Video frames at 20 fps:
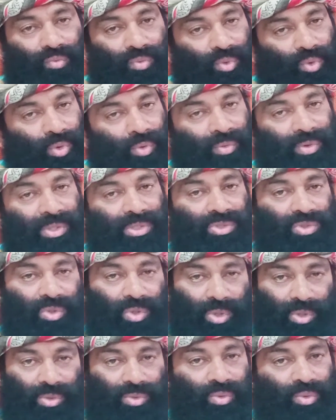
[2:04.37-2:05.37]
whoever is
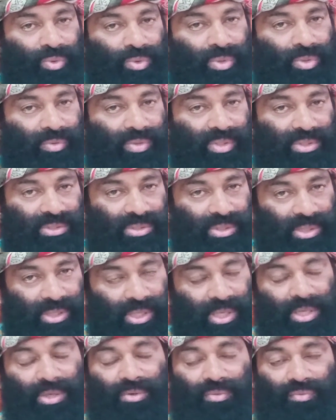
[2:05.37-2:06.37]
called, whoever is the
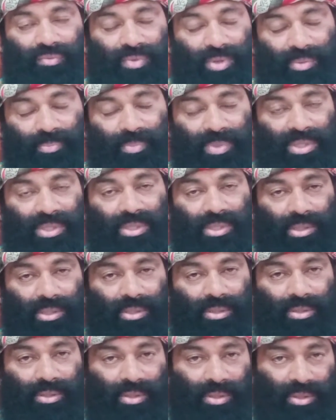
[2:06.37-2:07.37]
head of a
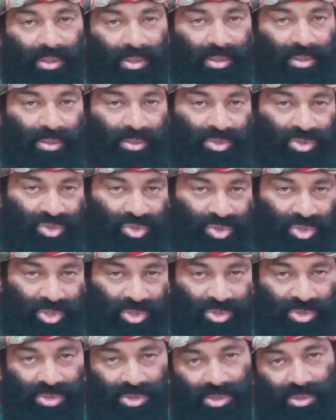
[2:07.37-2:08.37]
particular
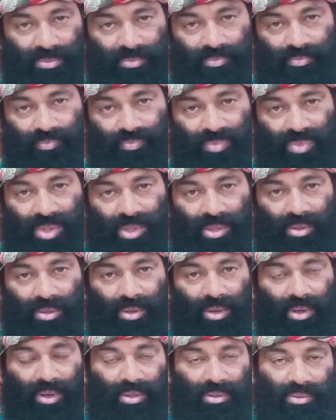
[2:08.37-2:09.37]
structure,
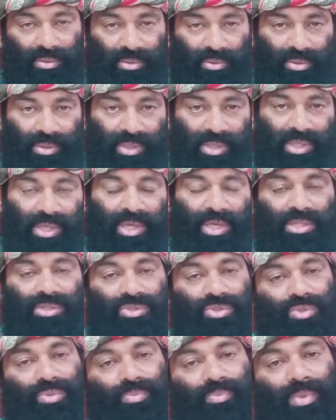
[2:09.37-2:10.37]
he
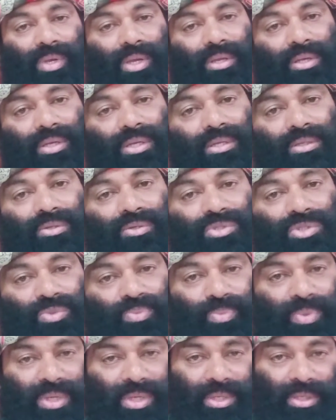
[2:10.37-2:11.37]
has to maintain the
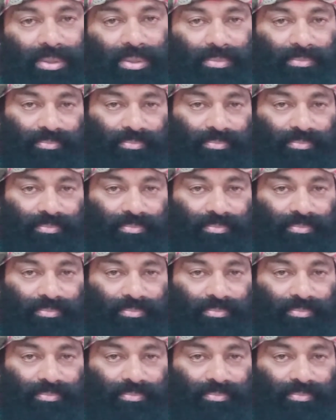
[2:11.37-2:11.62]
speed.